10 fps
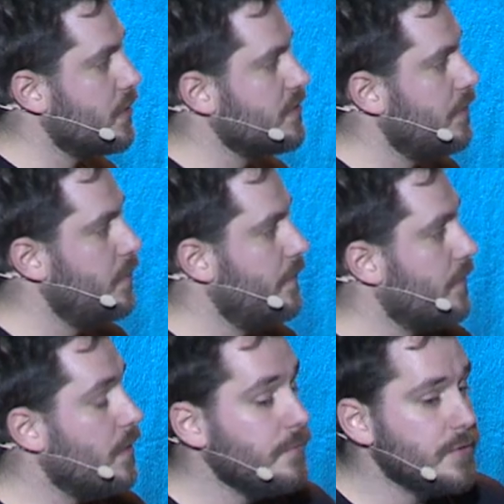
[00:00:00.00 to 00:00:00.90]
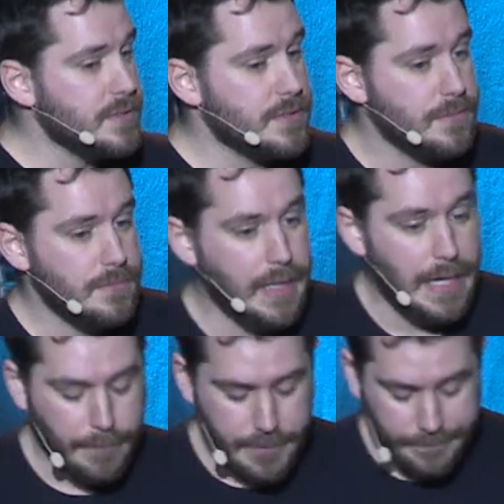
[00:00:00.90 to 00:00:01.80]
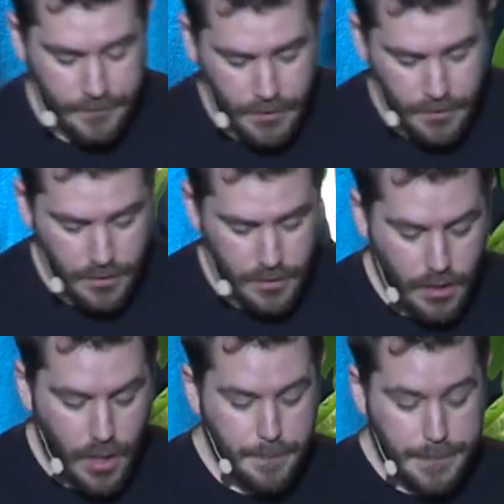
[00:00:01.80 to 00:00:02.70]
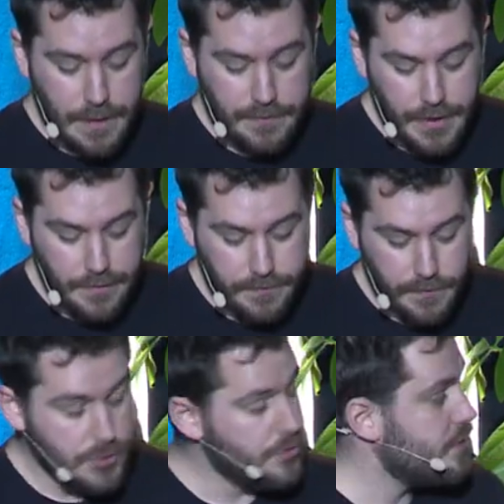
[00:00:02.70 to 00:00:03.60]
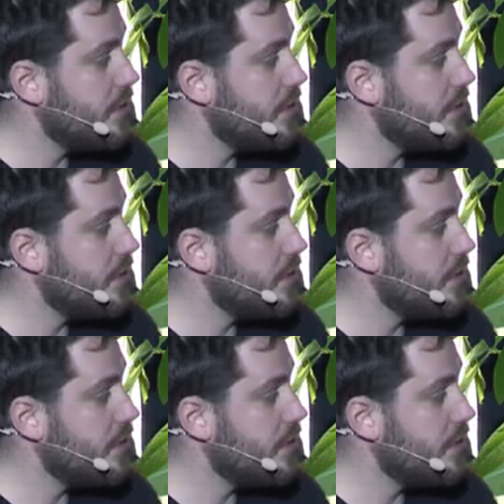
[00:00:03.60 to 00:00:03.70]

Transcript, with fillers: to our example of the conference app, our BFF can